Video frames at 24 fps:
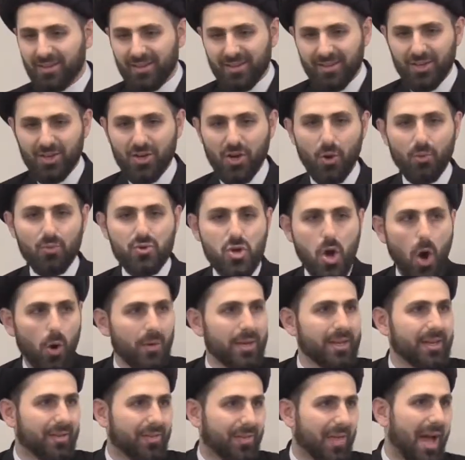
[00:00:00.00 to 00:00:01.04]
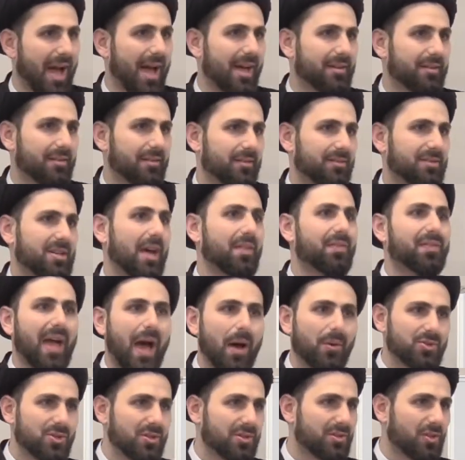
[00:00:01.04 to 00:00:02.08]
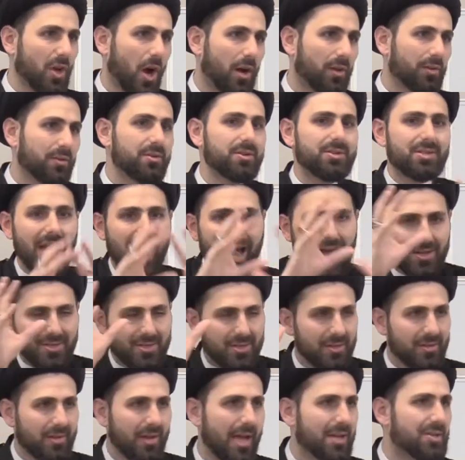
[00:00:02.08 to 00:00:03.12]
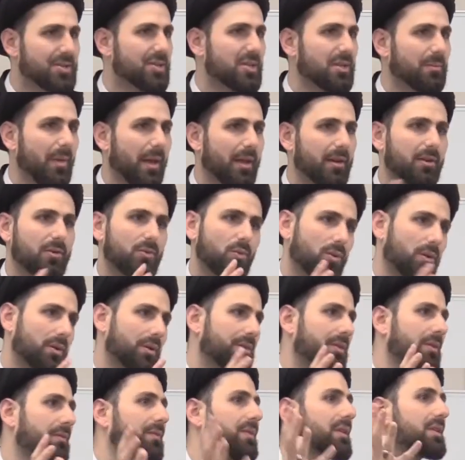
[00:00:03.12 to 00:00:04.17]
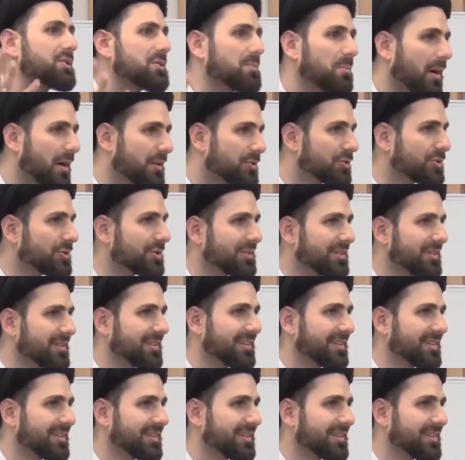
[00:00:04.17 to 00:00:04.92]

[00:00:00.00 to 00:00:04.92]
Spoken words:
you know, knowing that $10,000 has an estimated worth of this much.